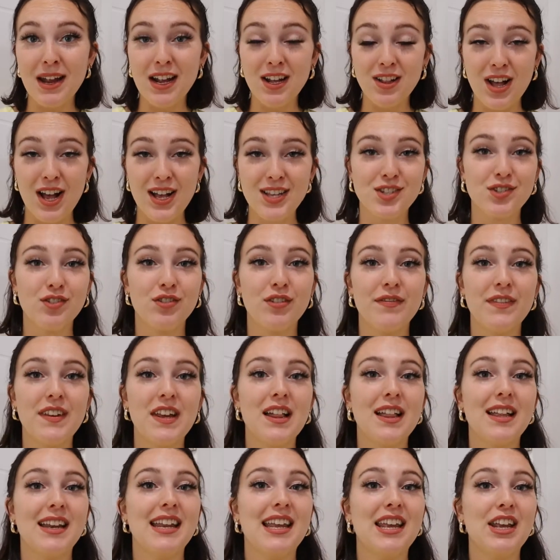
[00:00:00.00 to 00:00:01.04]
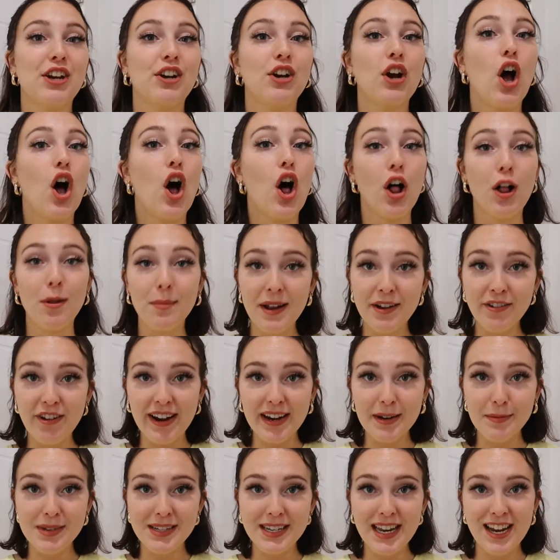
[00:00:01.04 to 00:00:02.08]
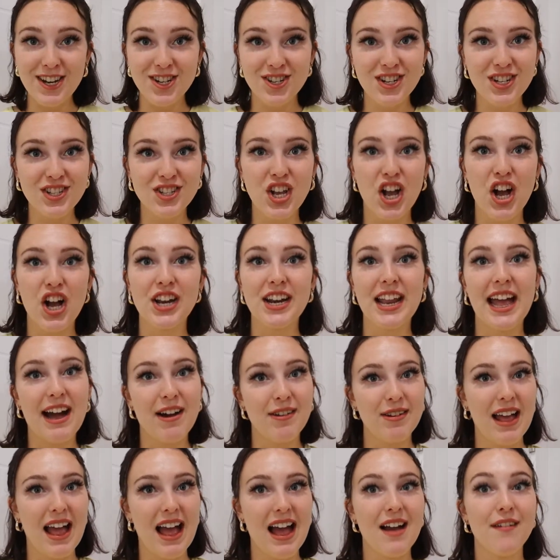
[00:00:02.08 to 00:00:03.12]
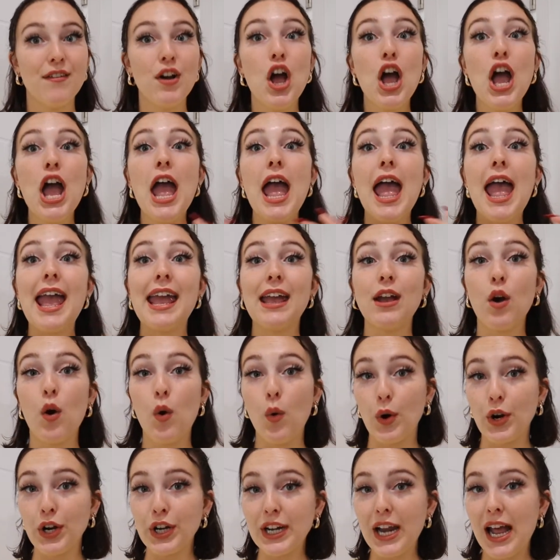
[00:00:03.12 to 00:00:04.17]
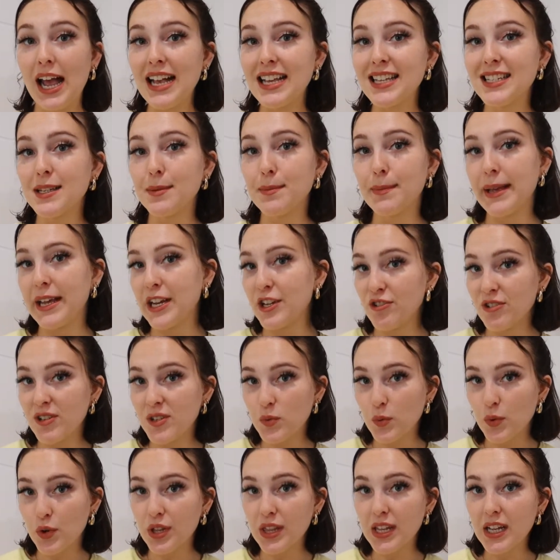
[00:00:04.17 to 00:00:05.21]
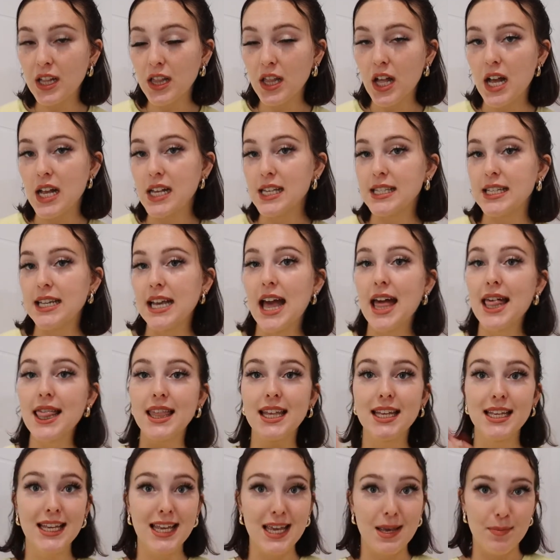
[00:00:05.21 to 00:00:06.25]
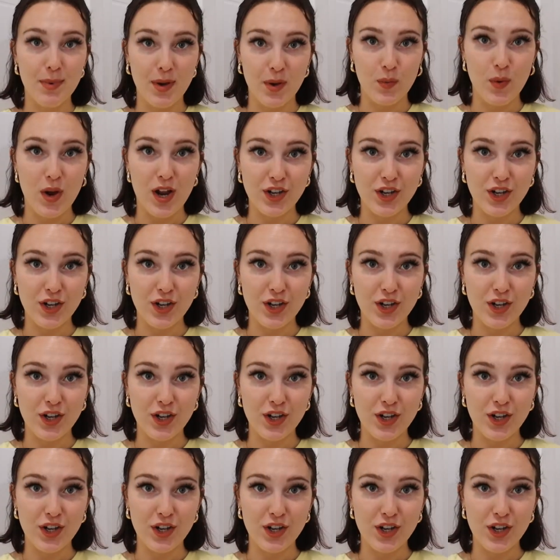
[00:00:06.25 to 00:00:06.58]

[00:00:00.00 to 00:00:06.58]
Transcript: my closet reveal and hear all my recommendations on how to have a organized Pinterest-worthy closet, then keep on